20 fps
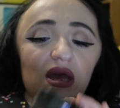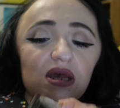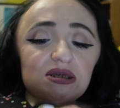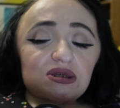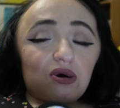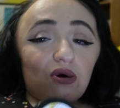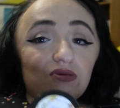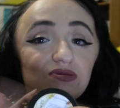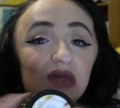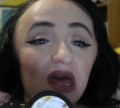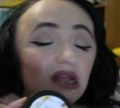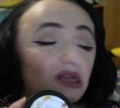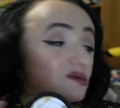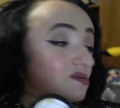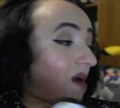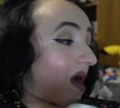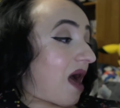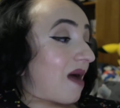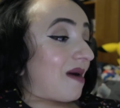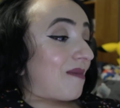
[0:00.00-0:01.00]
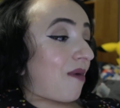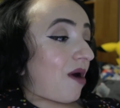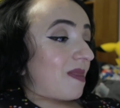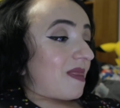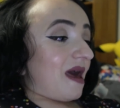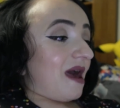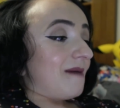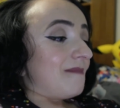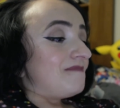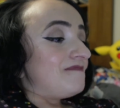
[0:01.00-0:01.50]
So that's I bought
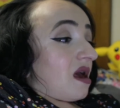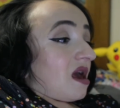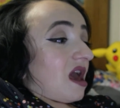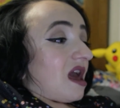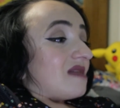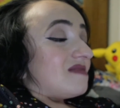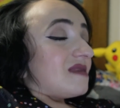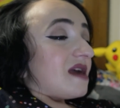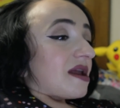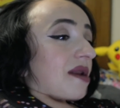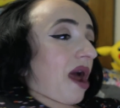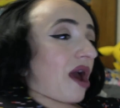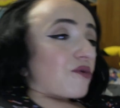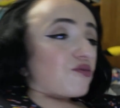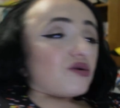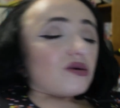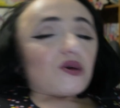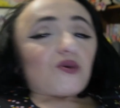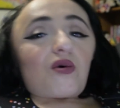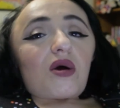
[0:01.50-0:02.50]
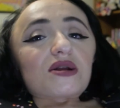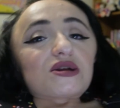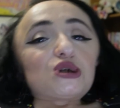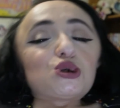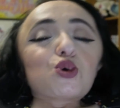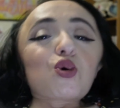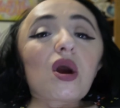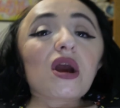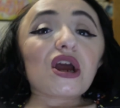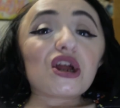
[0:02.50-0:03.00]
that, and then I really wanted to
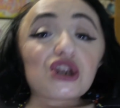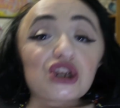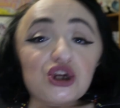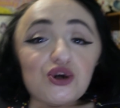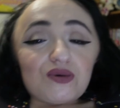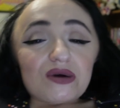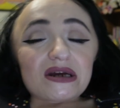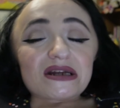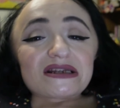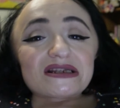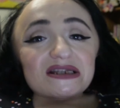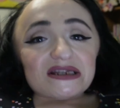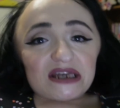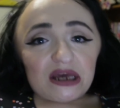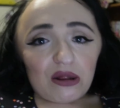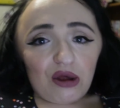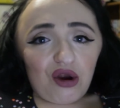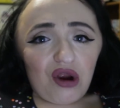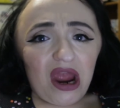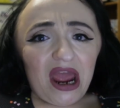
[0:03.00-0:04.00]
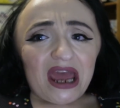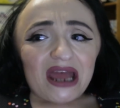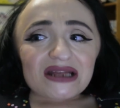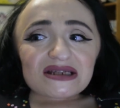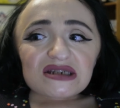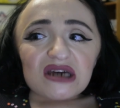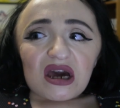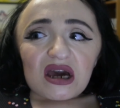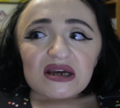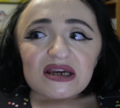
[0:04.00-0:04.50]
try a new concealer,
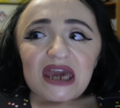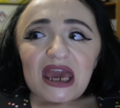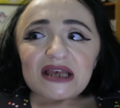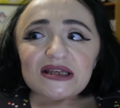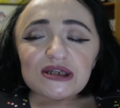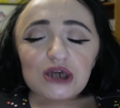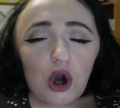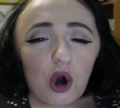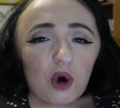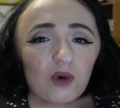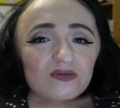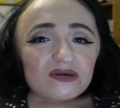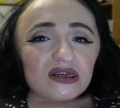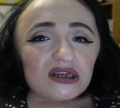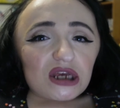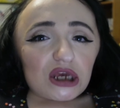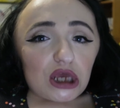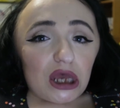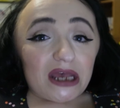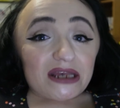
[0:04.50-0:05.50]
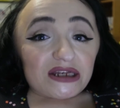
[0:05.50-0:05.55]
and uh, Casey Holmes is a,